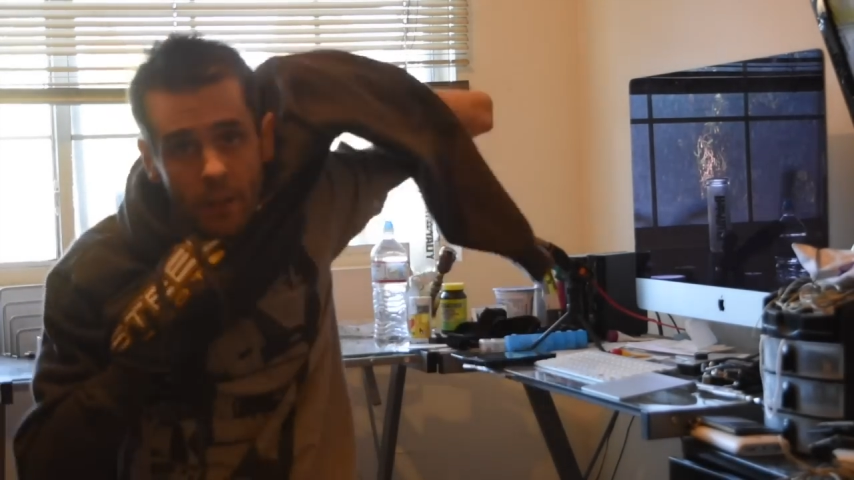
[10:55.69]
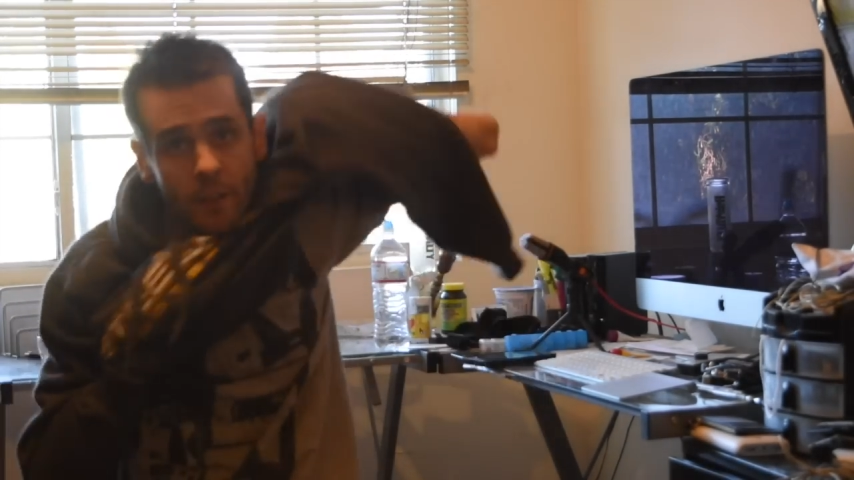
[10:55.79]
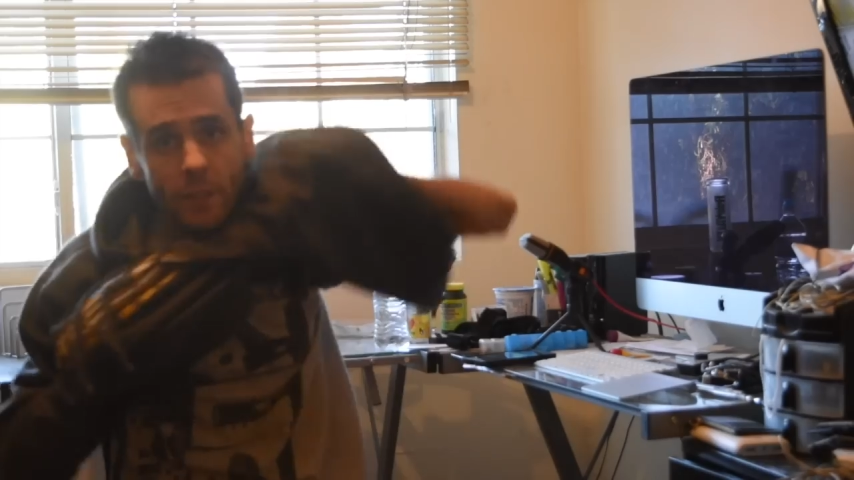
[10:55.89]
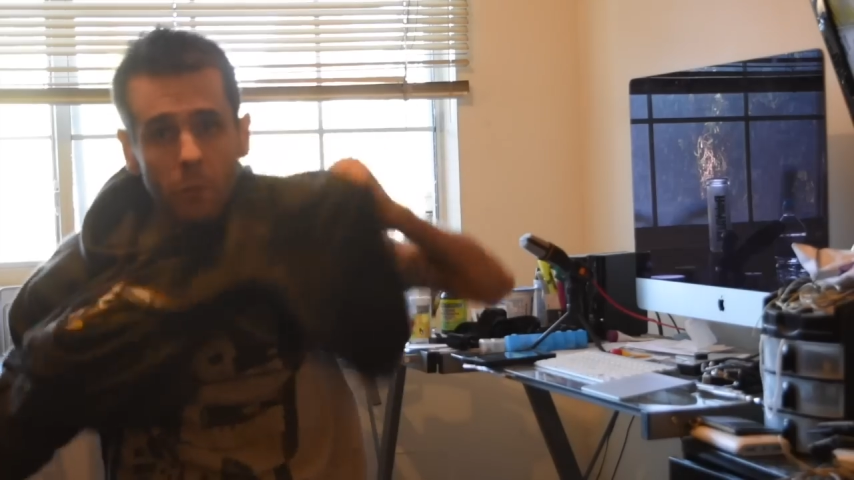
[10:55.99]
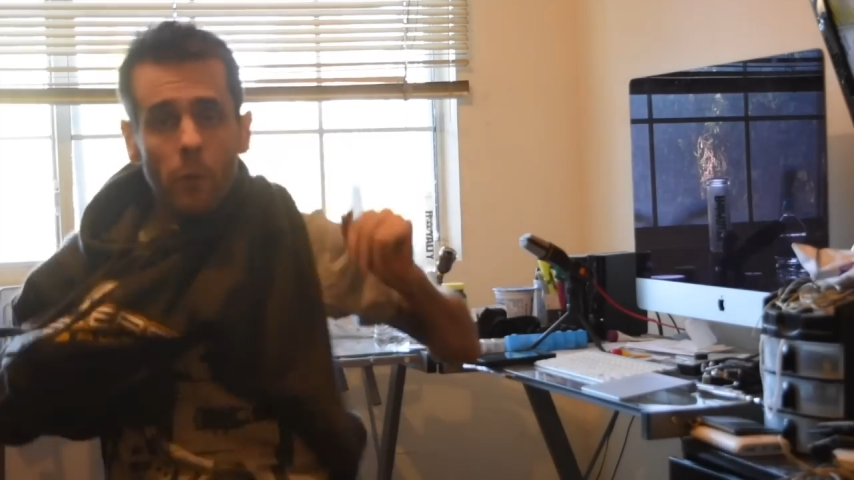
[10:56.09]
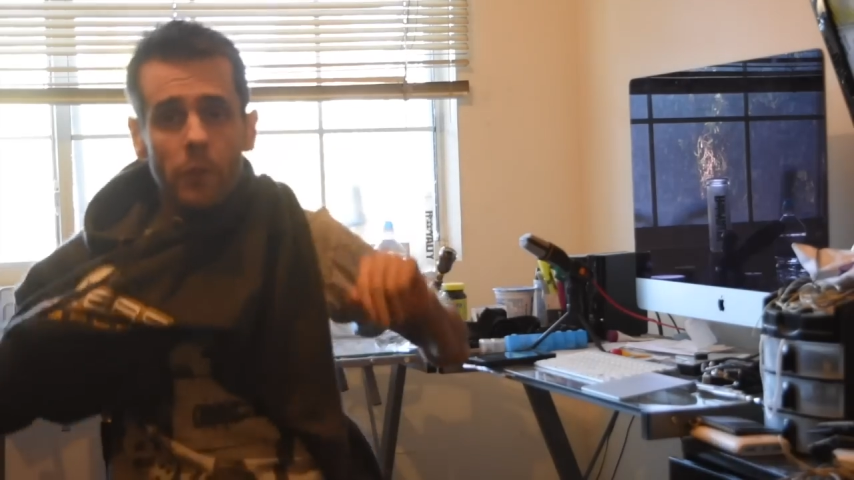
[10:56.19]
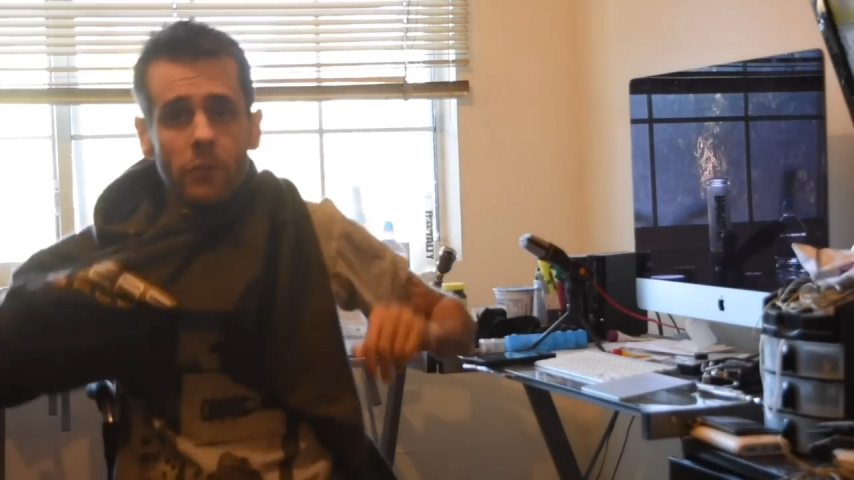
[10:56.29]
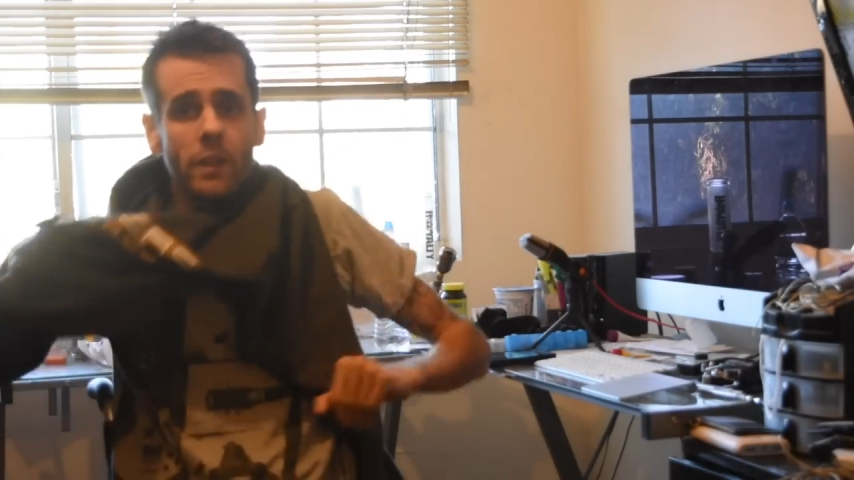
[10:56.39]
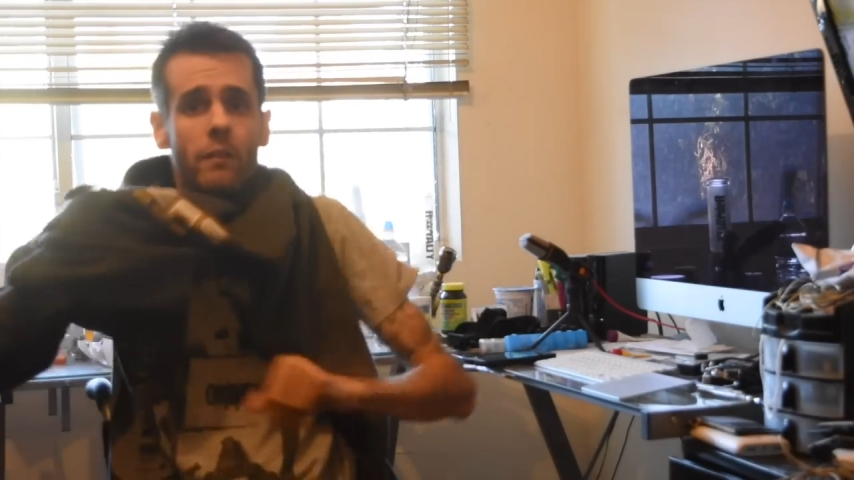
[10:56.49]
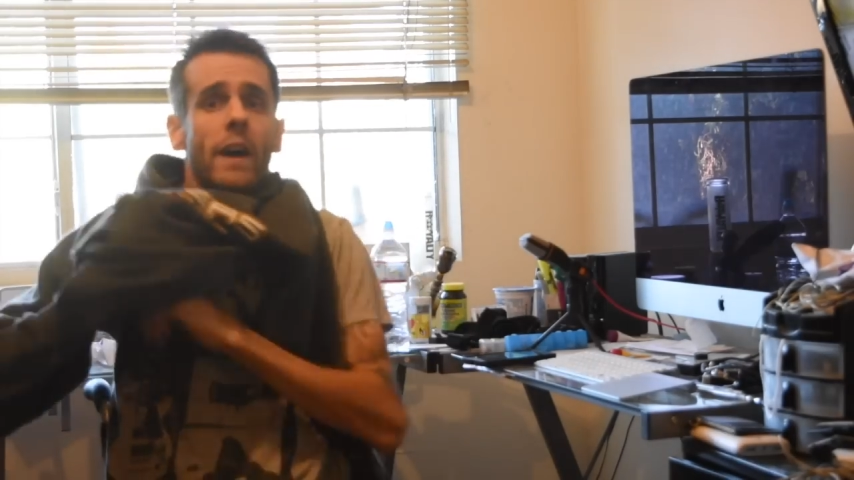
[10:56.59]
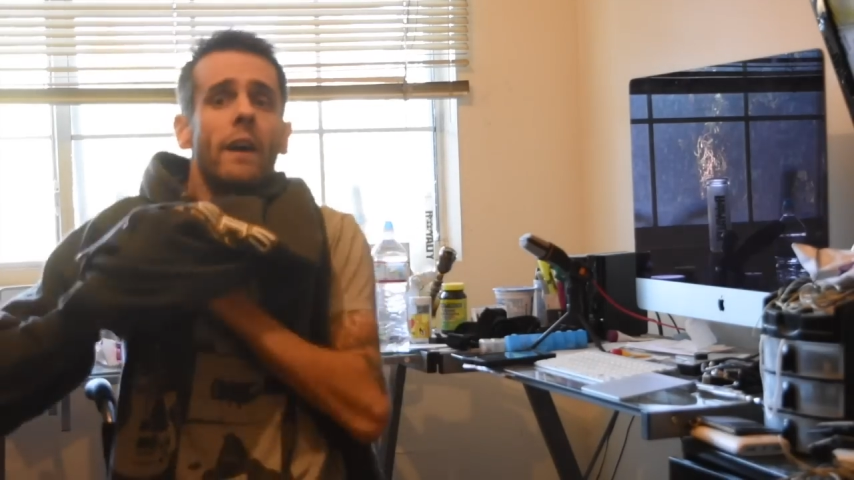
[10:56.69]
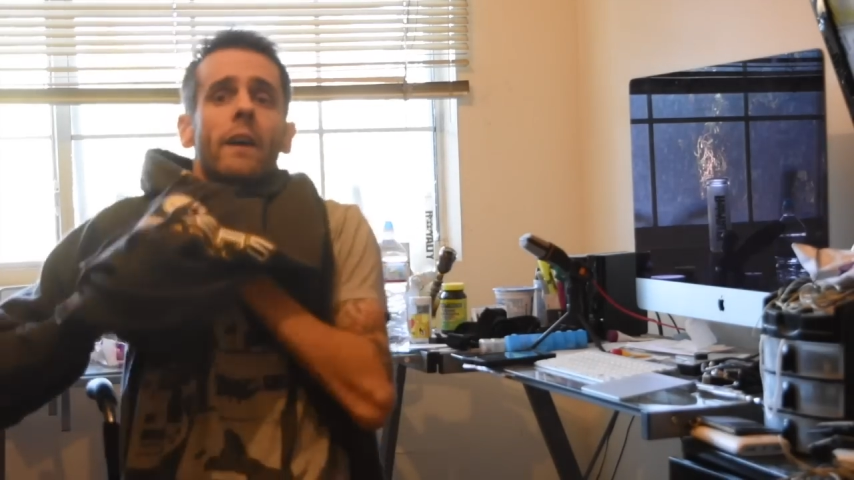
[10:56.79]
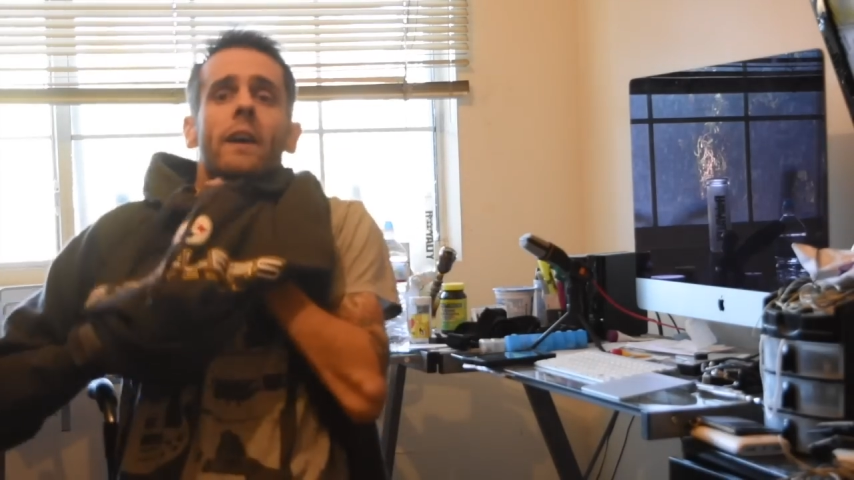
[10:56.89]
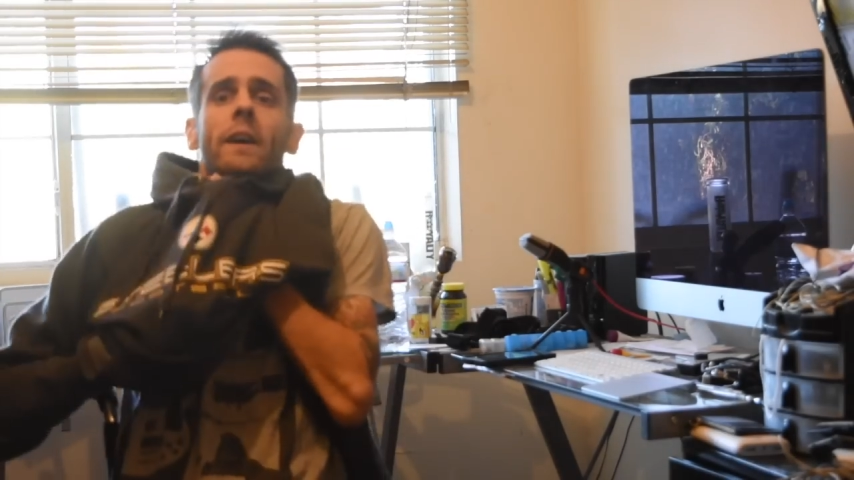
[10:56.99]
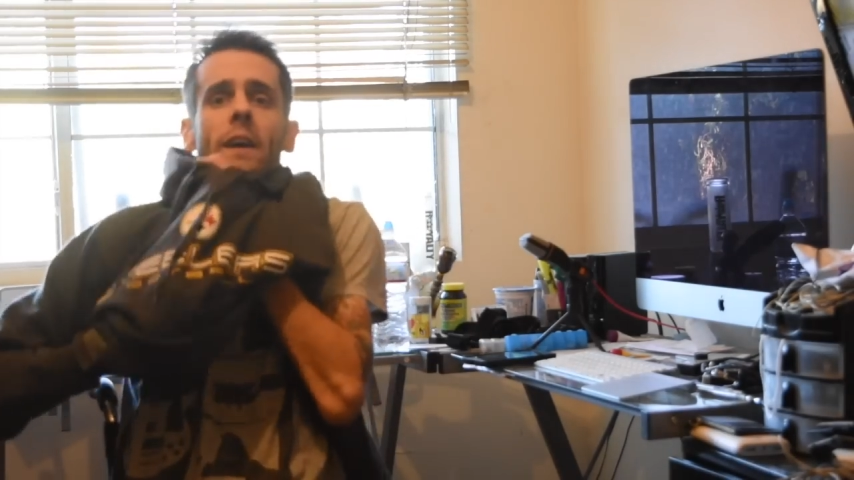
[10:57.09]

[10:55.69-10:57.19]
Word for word: So I pull the sleeve out,